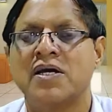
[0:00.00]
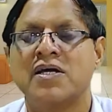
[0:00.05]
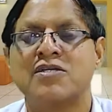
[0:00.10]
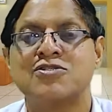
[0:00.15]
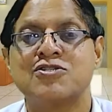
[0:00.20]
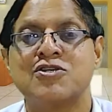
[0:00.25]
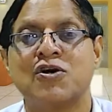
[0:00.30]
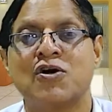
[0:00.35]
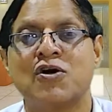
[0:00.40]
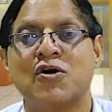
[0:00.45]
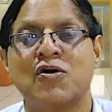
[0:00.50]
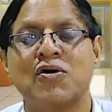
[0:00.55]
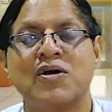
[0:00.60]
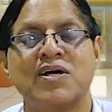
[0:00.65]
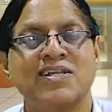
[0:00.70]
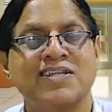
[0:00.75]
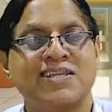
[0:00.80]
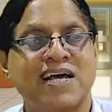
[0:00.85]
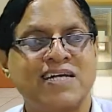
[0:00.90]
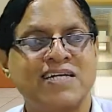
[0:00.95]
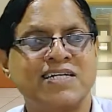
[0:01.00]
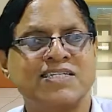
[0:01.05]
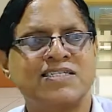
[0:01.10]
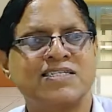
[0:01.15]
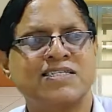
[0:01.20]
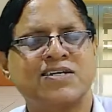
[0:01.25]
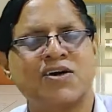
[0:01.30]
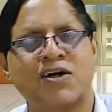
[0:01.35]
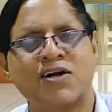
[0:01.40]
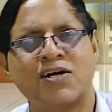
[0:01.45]
So that is
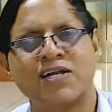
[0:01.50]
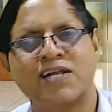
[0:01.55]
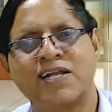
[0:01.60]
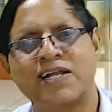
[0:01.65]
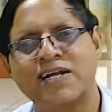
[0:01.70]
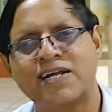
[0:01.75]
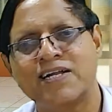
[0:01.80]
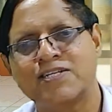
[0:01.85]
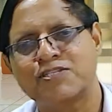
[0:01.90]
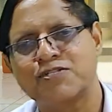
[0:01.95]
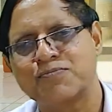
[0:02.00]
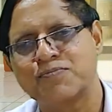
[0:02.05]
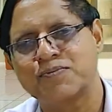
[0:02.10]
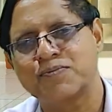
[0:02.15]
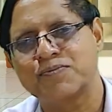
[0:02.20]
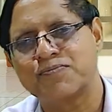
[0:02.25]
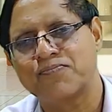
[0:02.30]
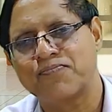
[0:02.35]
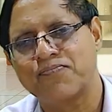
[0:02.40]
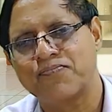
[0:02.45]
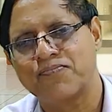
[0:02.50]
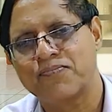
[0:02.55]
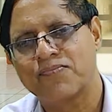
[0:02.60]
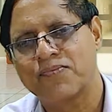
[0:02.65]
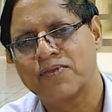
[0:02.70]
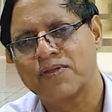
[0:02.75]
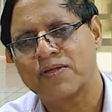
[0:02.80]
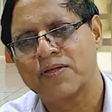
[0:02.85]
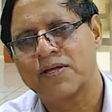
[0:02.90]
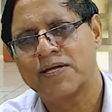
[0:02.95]
called leadership.
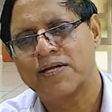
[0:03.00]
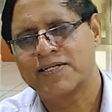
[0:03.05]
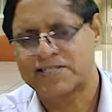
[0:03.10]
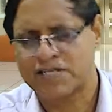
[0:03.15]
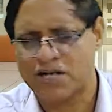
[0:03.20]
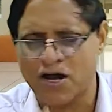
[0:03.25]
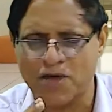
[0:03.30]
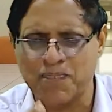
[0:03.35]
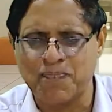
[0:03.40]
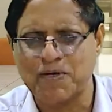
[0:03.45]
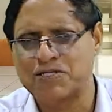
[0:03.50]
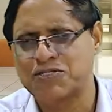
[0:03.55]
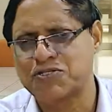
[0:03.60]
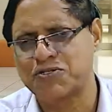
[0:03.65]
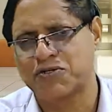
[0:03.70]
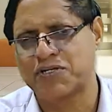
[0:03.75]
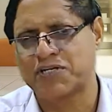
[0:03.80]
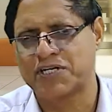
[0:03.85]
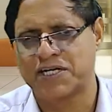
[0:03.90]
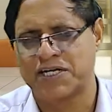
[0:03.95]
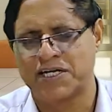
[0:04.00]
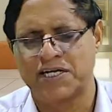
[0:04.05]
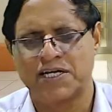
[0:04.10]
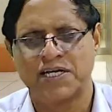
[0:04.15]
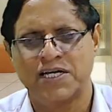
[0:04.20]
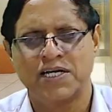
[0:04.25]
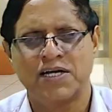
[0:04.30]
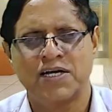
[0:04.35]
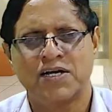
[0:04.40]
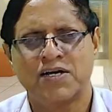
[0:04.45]
It's an opportunity.
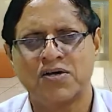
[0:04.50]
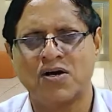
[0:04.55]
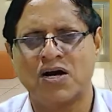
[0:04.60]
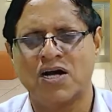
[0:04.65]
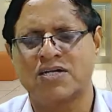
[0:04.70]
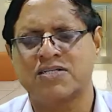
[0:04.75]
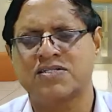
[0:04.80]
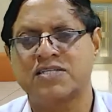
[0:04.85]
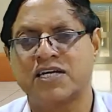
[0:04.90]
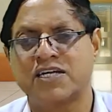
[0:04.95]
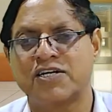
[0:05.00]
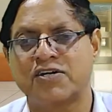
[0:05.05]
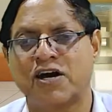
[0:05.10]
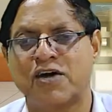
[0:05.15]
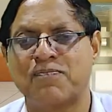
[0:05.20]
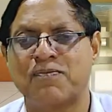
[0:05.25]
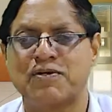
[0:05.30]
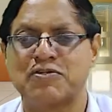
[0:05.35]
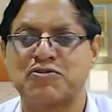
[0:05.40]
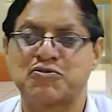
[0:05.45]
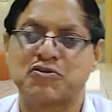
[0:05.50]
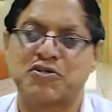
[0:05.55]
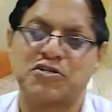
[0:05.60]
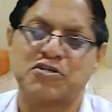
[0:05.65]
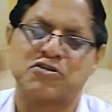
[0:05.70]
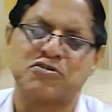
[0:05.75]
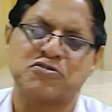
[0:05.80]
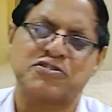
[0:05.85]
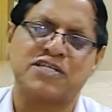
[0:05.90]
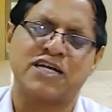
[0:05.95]
God sent opportunity
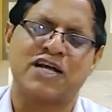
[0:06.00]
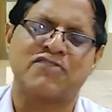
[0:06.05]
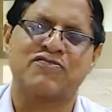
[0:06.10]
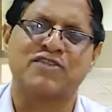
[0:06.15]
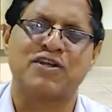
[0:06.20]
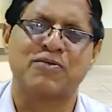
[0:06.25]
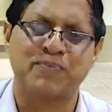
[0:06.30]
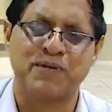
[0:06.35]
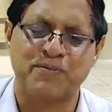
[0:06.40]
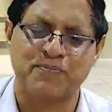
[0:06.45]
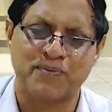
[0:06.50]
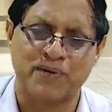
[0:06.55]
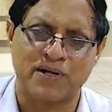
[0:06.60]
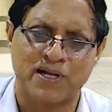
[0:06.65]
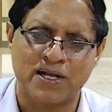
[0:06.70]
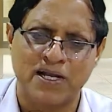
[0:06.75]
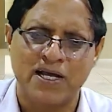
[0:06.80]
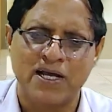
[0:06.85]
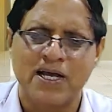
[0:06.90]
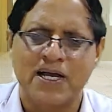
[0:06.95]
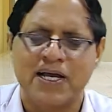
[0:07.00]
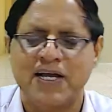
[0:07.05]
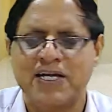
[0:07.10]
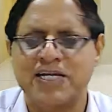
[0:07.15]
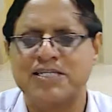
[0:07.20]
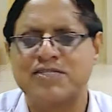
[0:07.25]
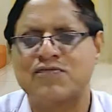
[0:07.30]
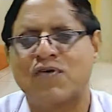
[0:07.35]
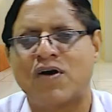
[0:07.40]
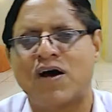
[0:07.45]
to serve the people
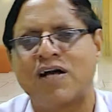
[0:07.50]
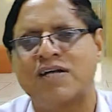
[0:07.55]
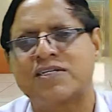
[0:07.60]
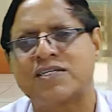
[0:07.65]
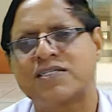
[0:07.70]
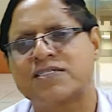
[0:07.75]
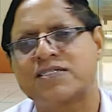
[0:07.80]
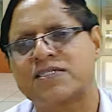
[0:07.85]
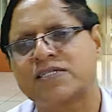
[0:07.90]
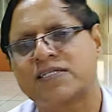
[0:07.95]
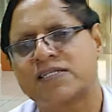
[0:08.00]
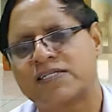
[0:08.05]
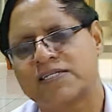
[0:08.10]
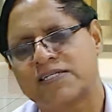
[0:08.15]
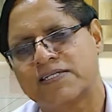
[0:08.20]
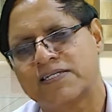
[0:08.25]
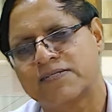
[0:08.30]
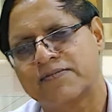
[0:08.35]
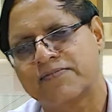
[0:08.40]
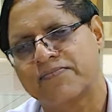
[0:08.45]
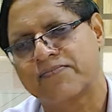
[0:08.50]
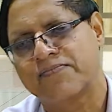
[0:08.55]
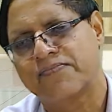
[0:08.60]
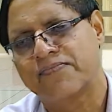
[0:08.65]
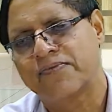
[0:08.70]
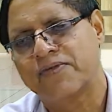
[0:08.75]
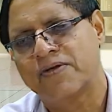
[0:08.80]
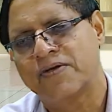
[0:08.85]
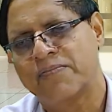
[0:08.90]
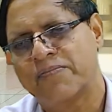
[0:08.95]
is what he's thinking.
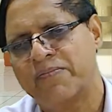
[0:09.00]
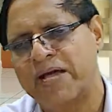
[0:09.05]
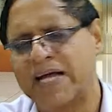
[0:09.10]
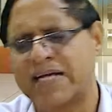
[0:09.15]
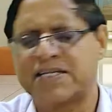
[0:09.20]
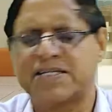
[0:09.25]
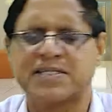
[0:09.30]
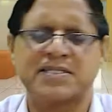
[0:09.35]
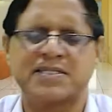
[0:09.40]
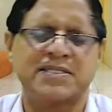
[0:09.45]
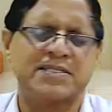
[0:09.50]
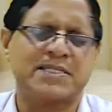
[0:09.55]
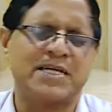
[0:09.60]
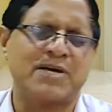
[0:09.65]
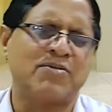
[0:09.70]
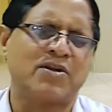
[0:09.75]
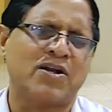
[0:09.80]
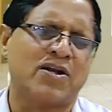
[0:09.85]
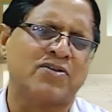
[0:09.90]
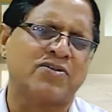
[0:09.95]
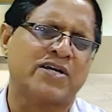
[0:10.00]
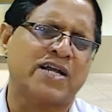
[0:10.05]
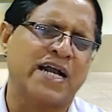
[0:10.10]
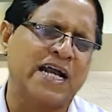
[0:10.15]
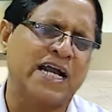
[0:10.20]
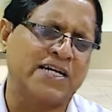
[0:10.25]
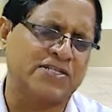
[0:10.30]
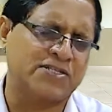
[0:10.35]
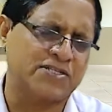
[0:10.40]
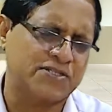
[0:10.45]
Makes Tamil Nadu
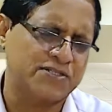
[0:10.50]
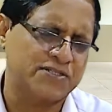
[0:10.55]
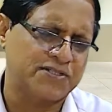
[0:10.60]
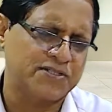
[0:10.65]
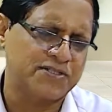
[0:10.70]
great.